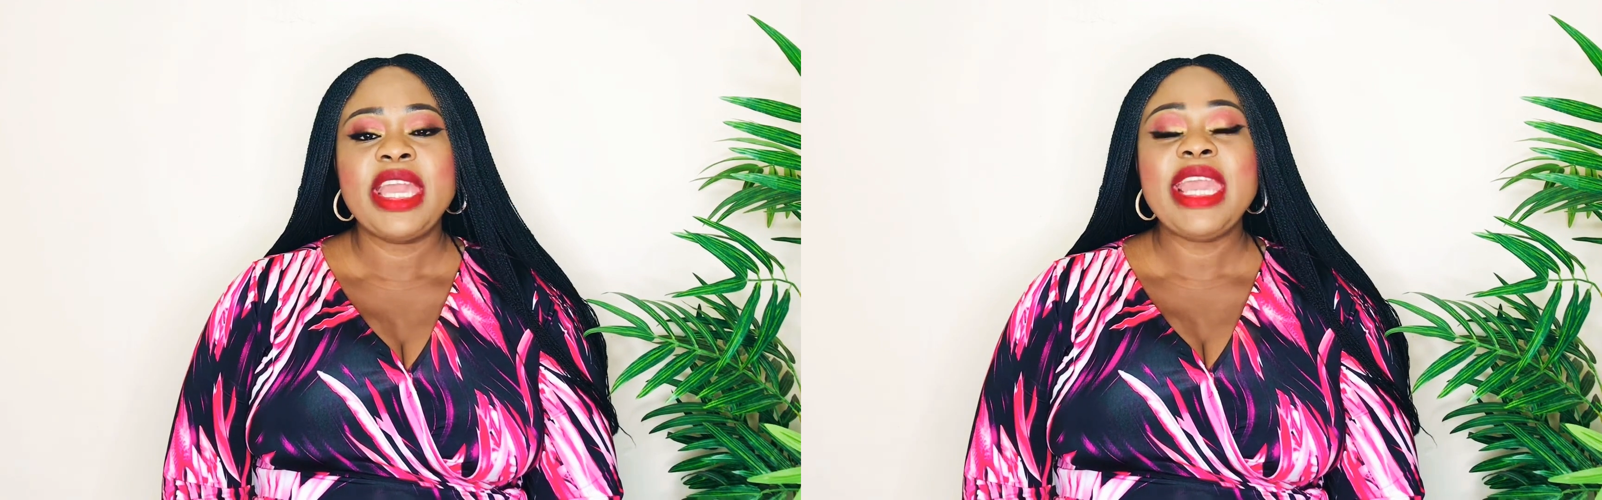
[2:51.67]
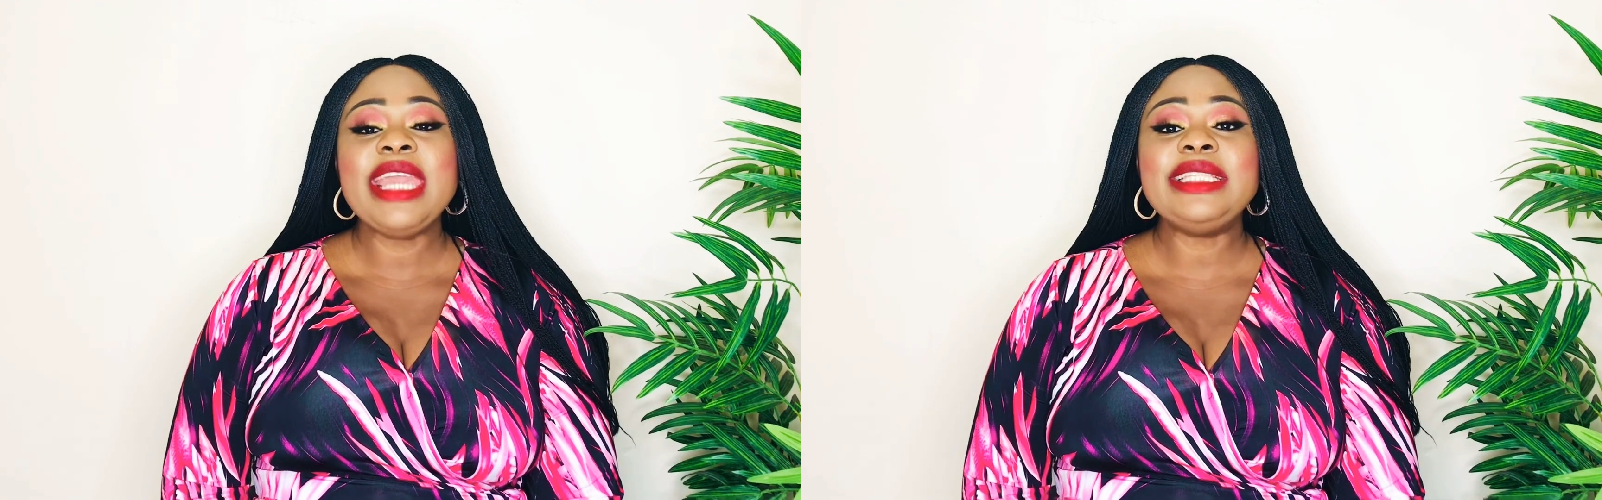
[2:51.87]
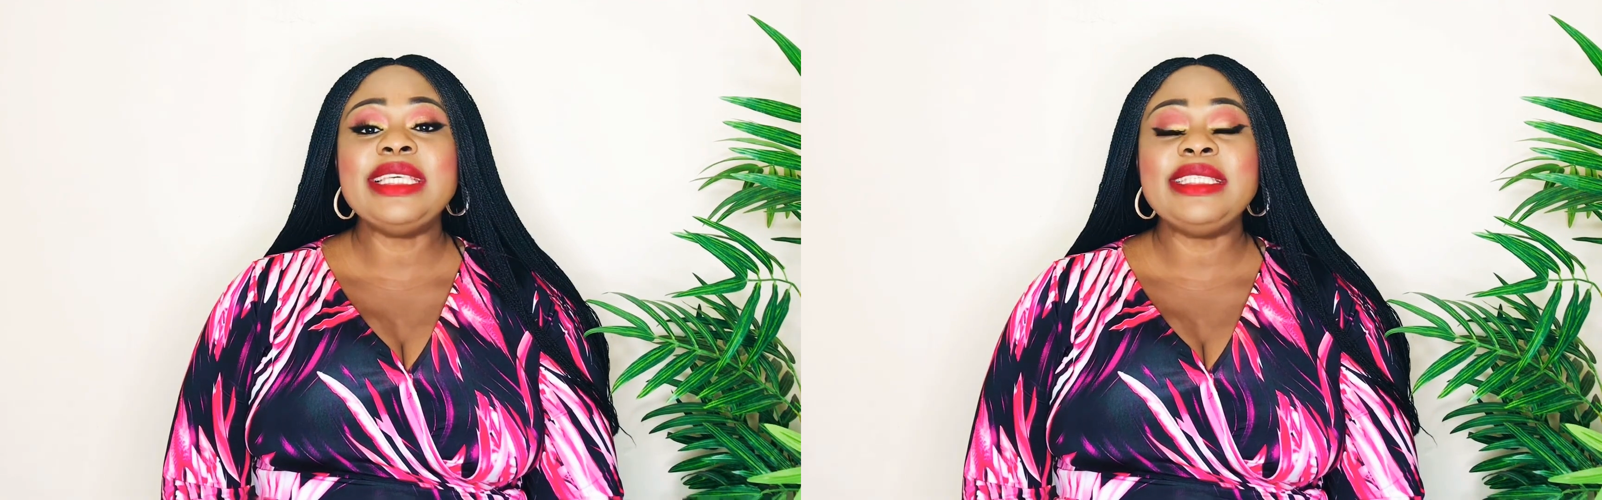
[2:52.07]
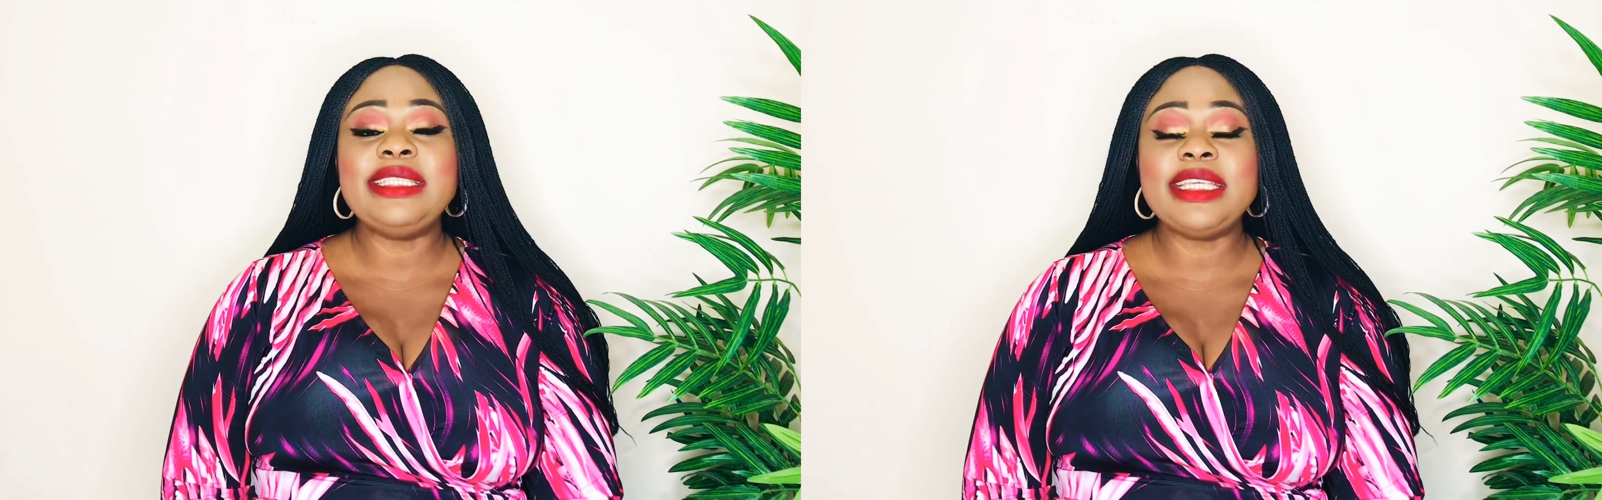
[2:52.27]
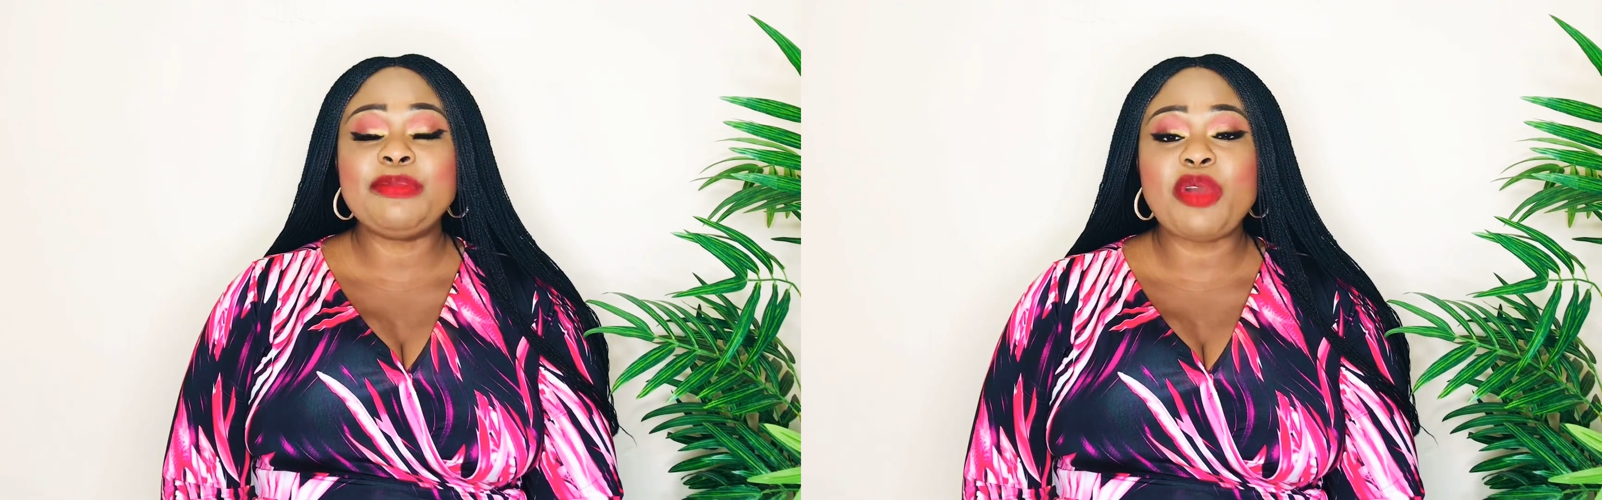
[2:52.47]
it is
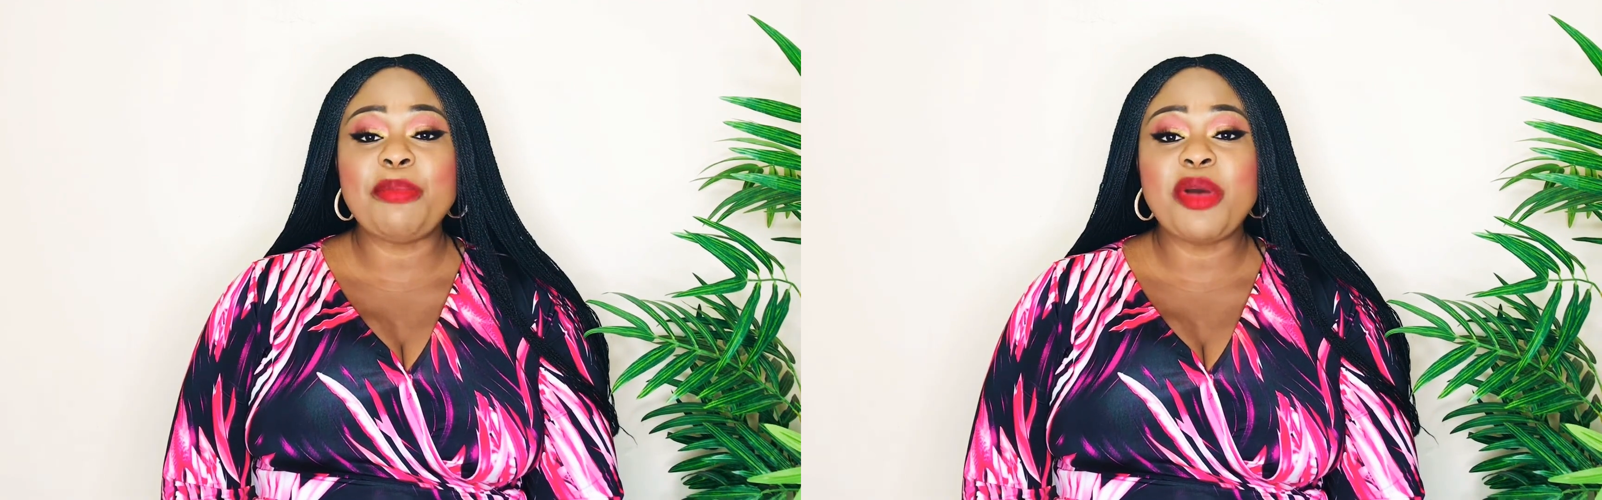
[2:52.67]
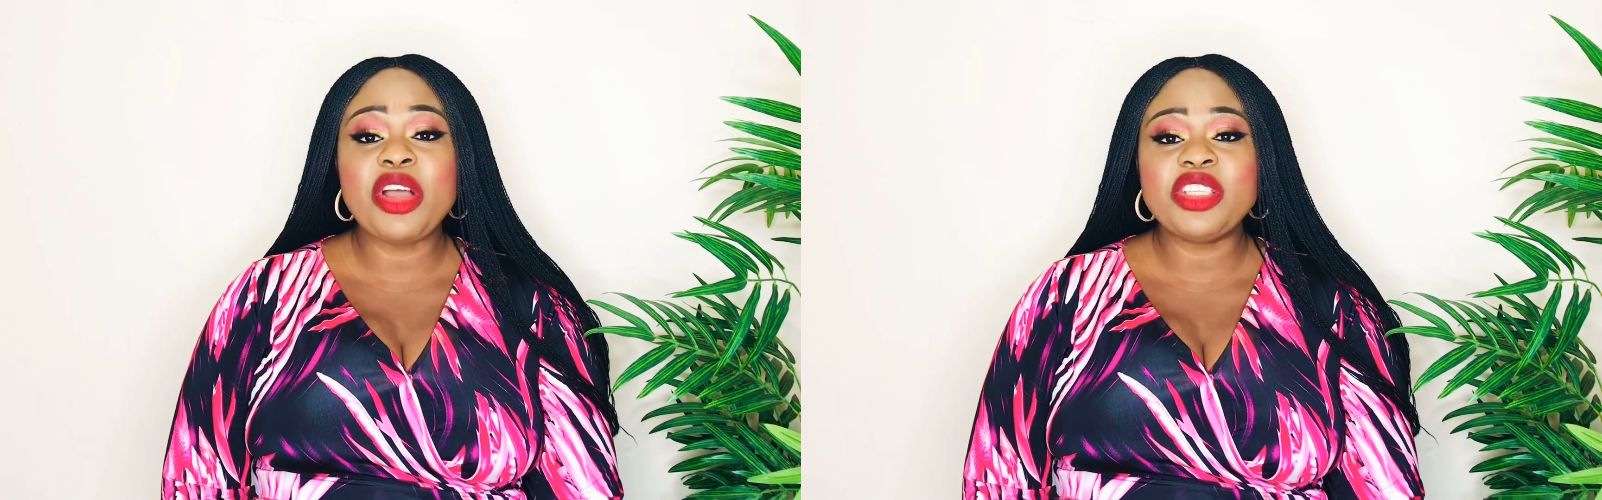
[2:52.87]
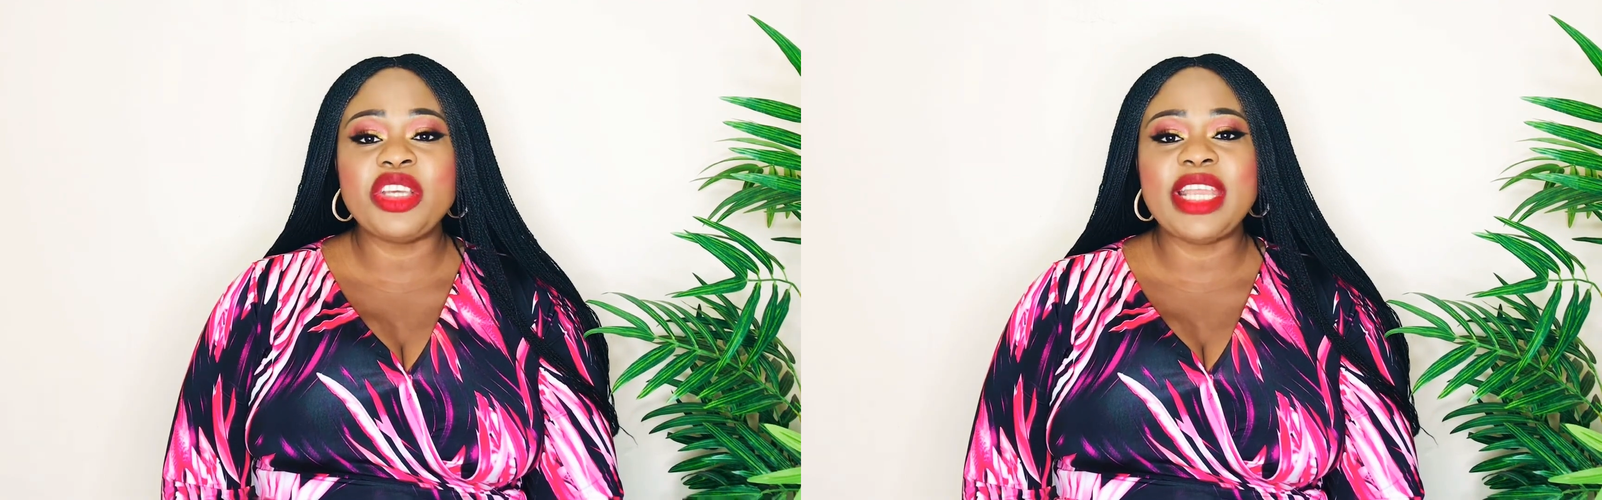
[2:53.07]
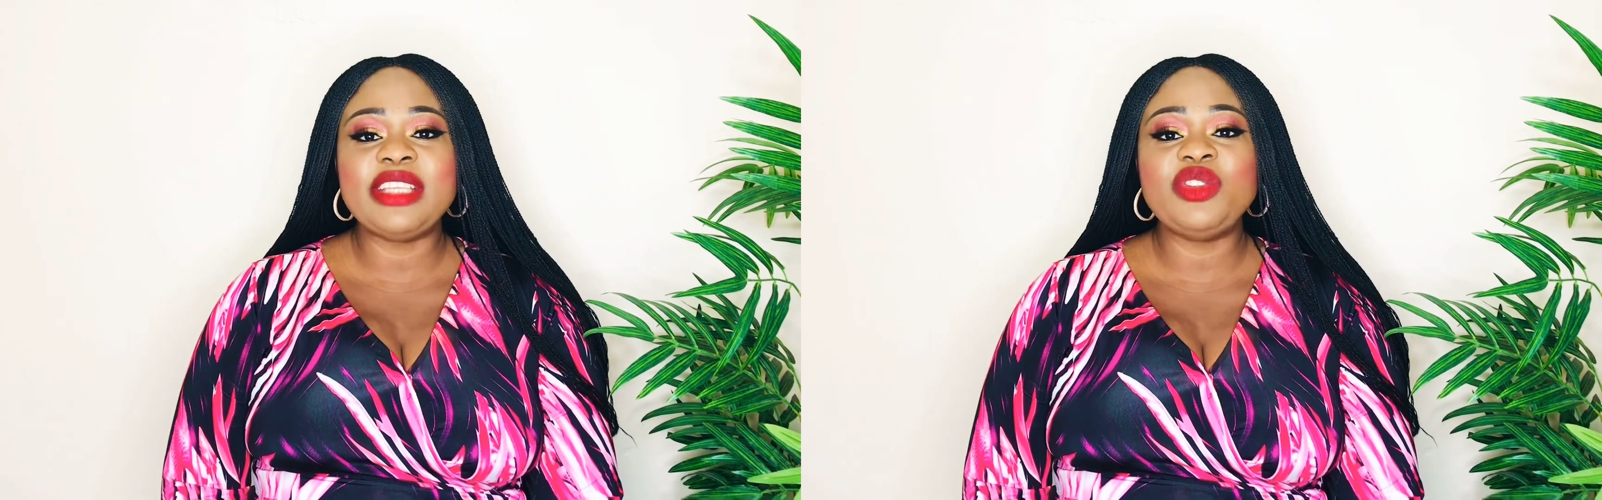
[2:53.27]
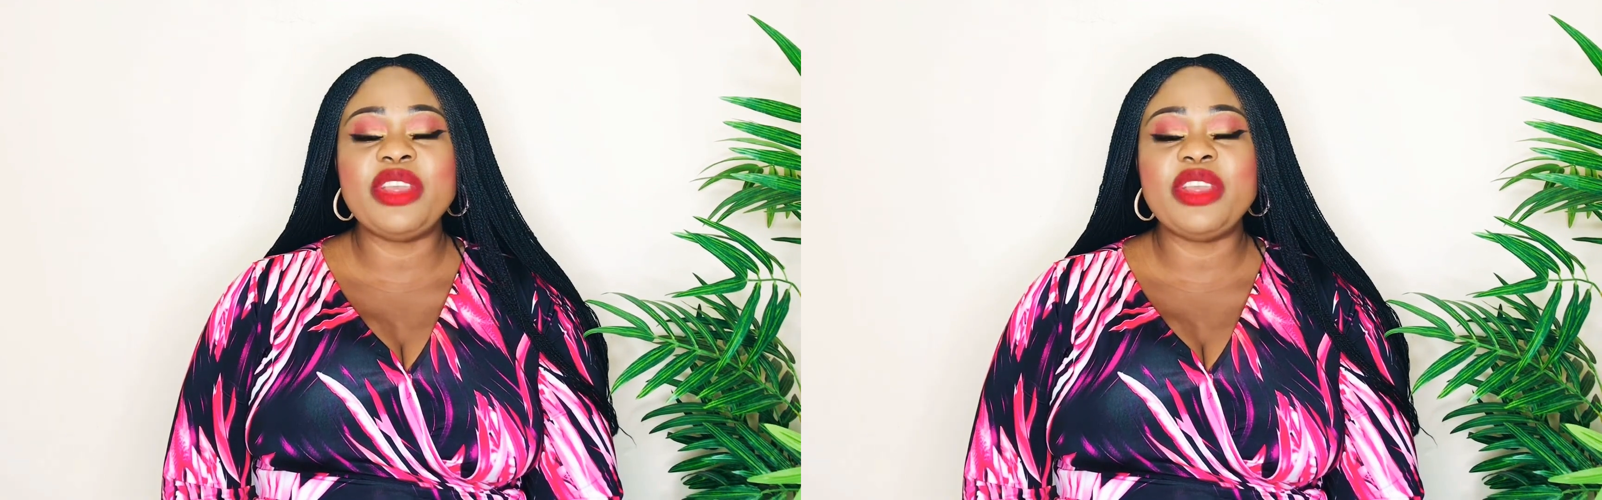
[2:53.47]
disproportionate to